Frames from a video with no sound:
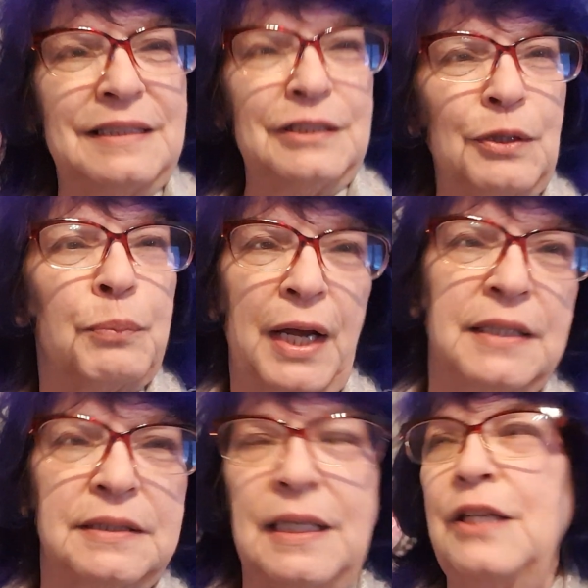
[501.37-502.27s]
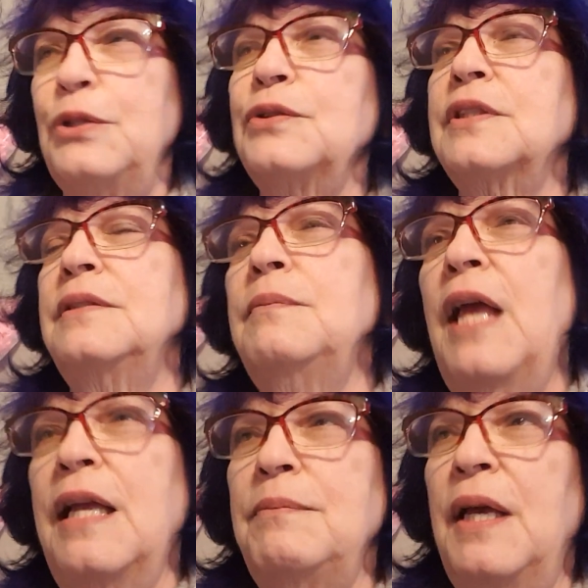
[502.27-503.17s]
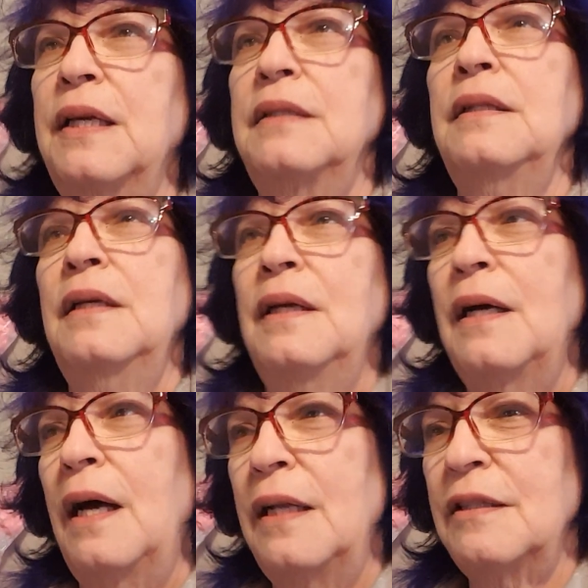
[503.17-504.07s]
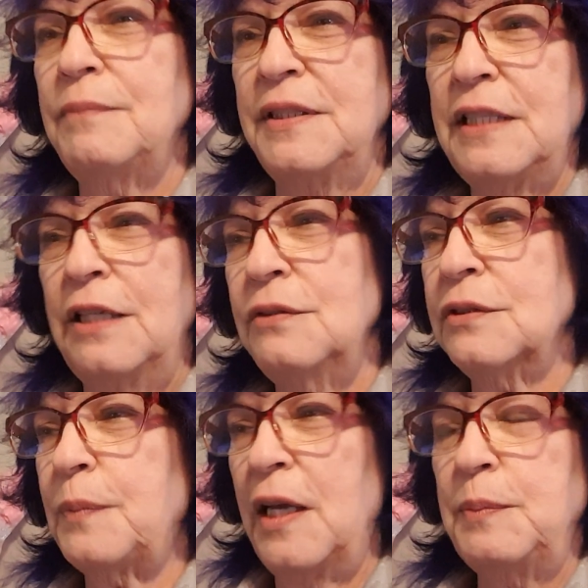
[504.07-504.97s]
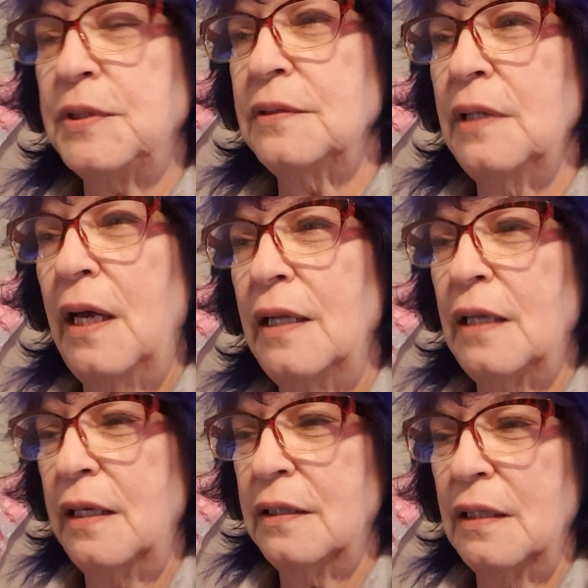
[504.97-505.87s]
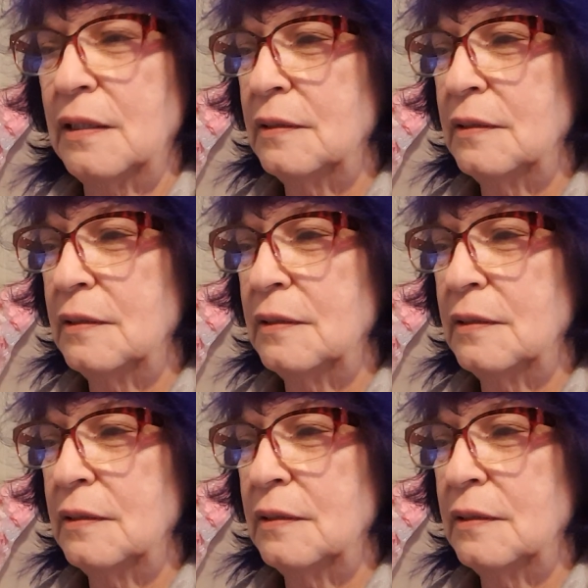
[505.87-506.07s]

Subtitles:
Brandon Daniels and Megan. I love my Daniels pipes, and I like,